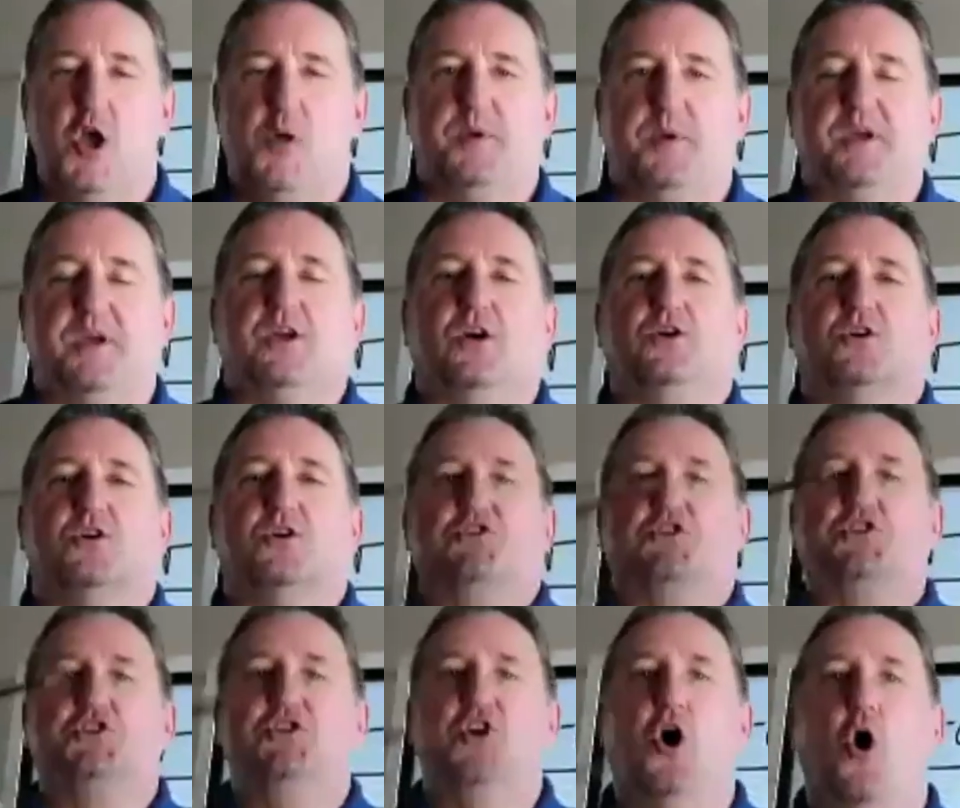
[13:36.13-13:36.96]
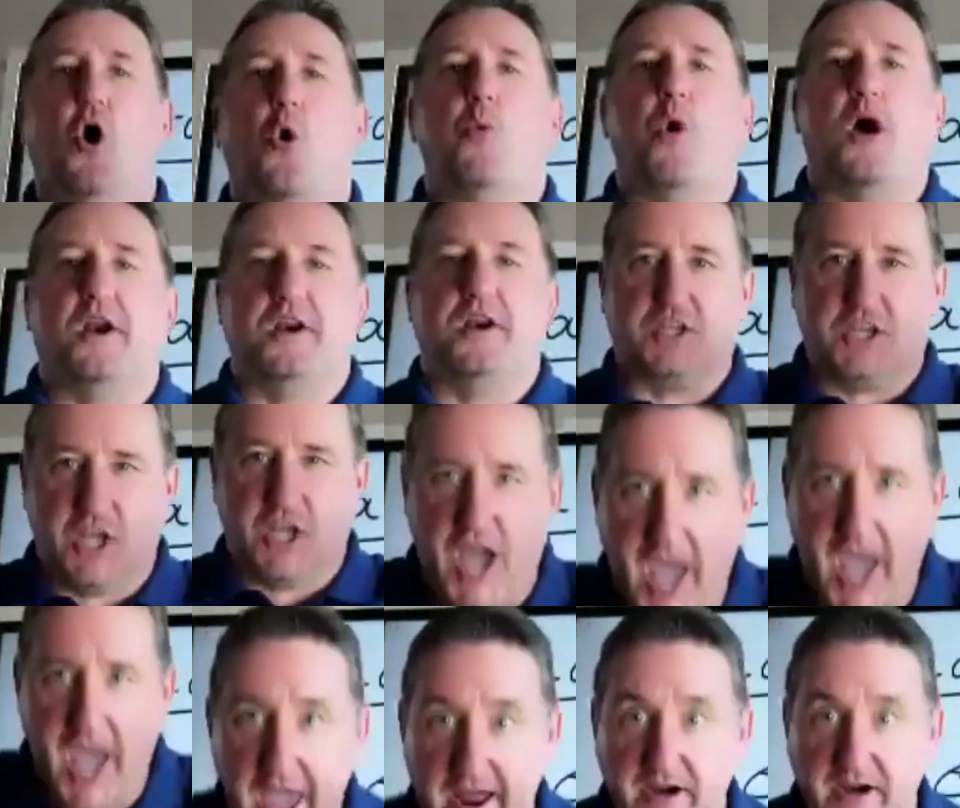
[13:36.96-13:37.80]
because no one
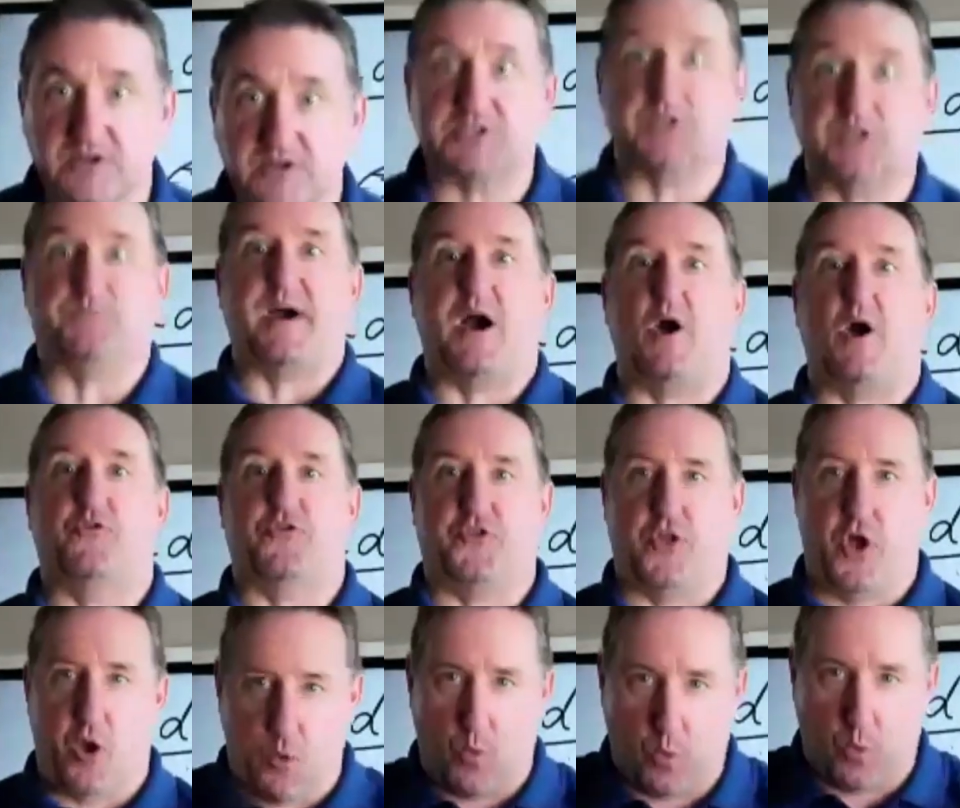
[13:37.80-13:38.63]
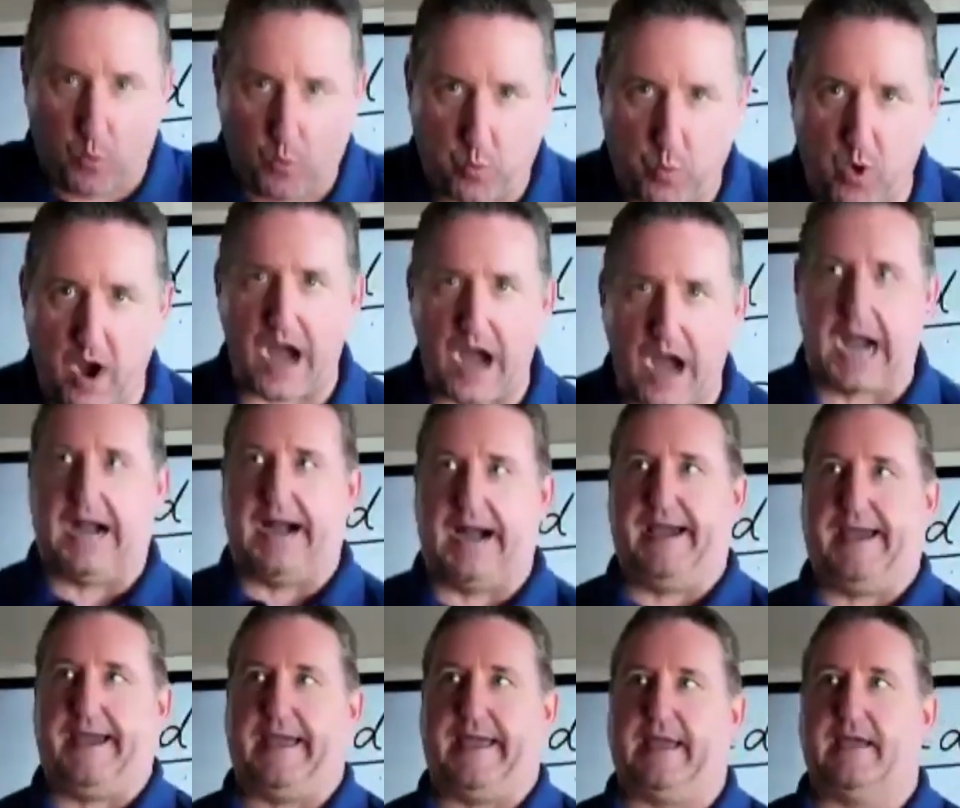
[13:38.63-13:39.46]
cares about the
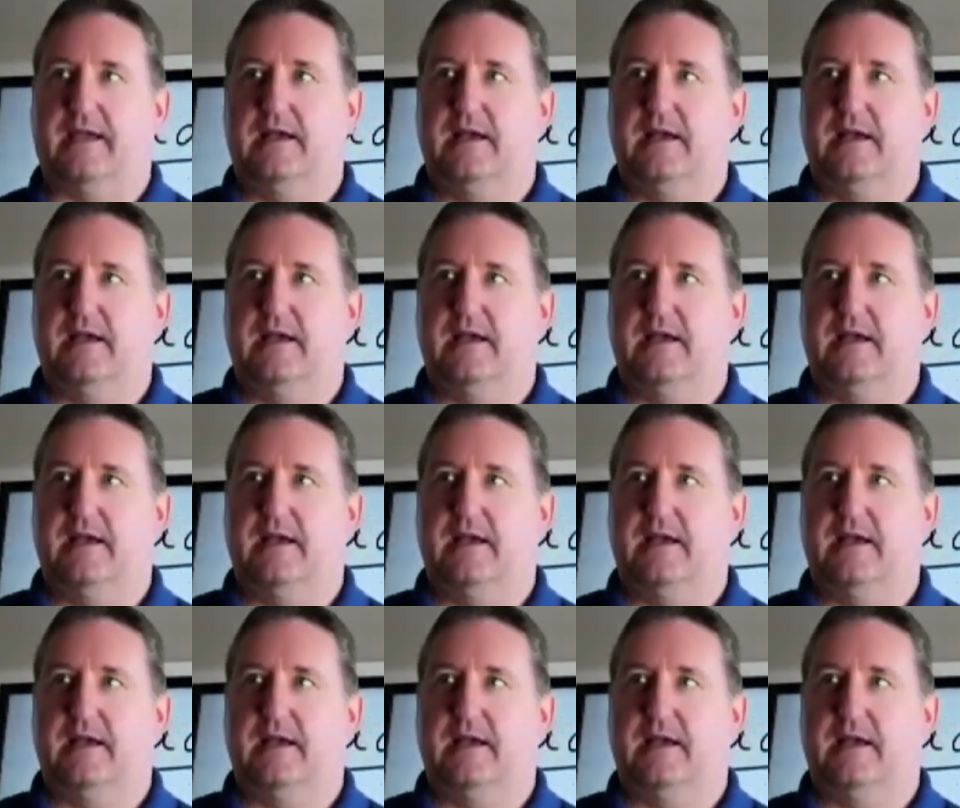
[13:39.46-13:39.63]
why,